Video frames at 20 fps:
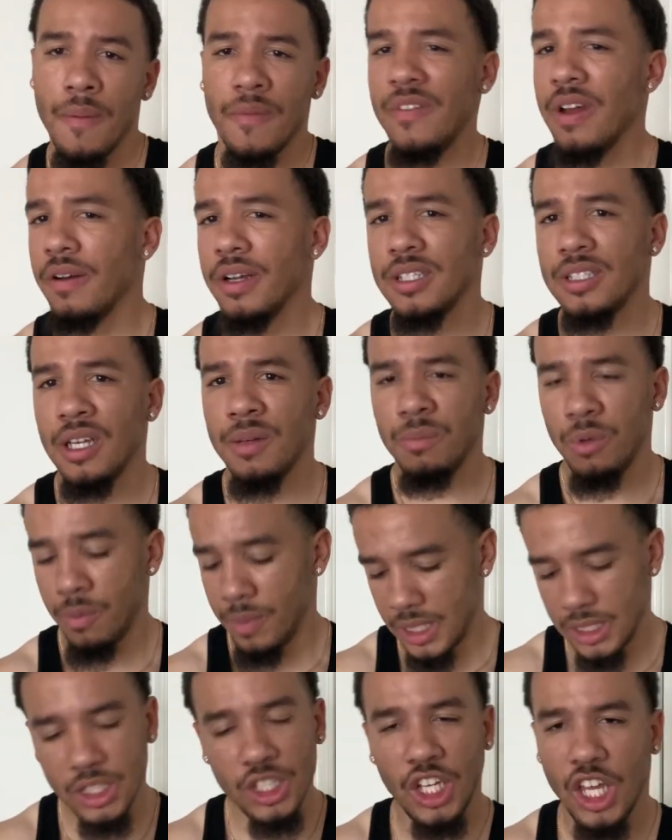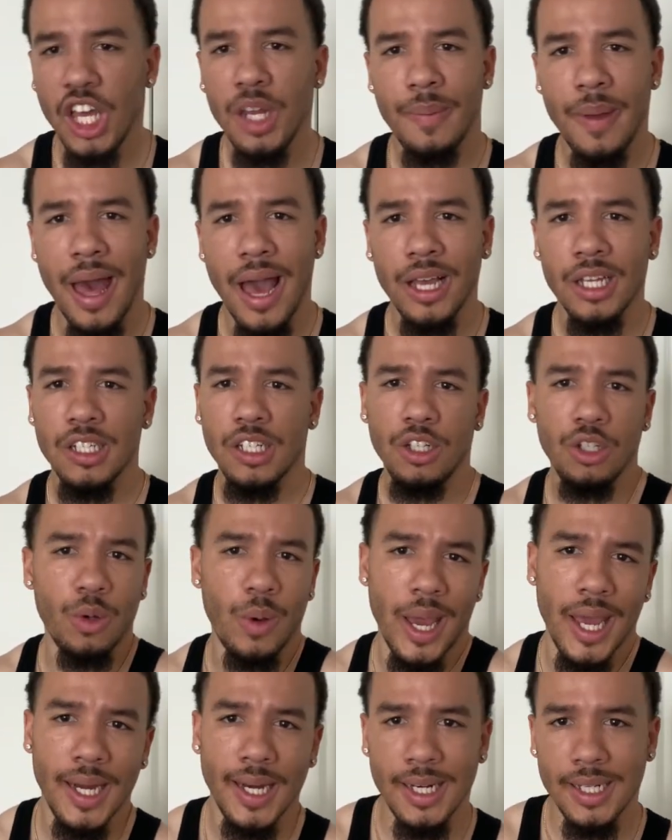very simple, but it's good packaging. You know,
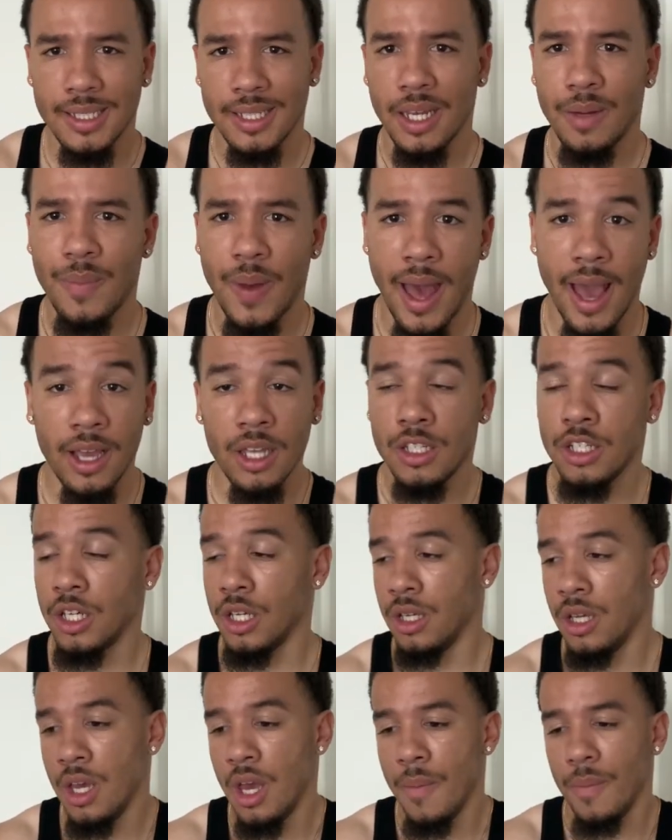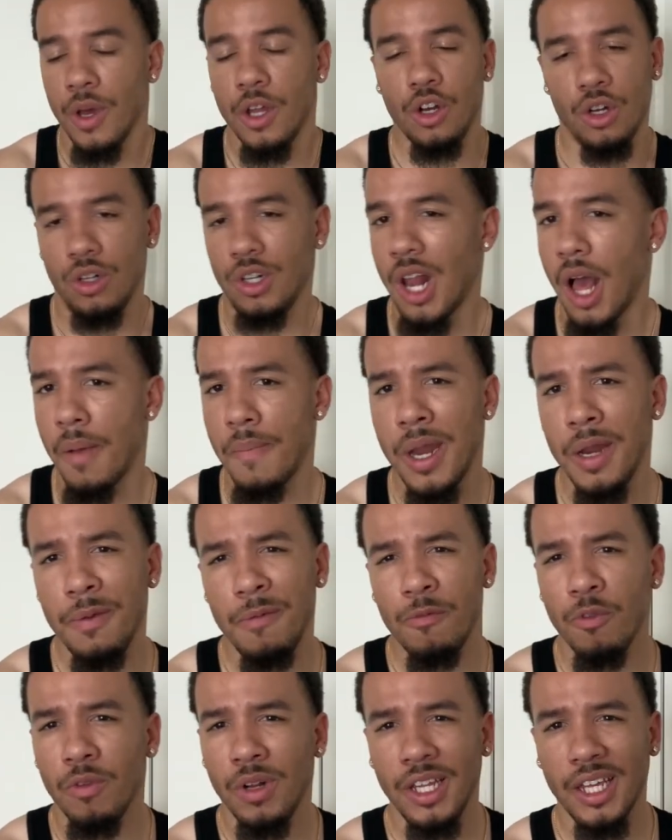eight out of ten packaging, but not many
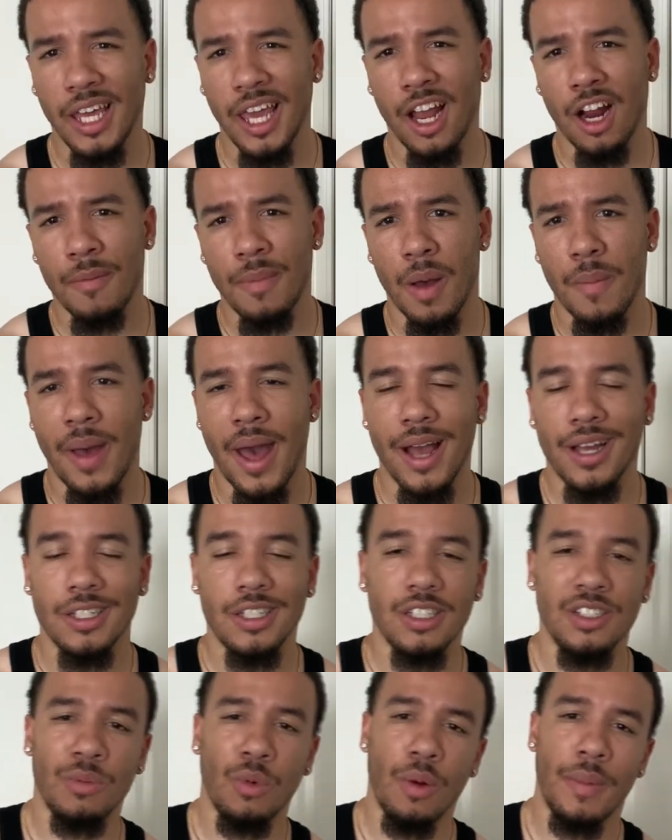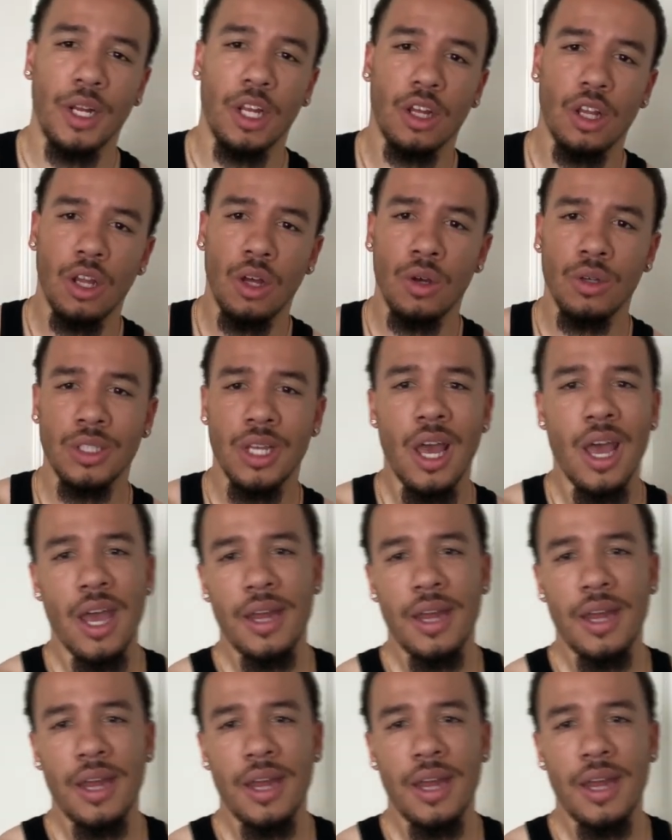people really care about packaging. It's more about the clothes.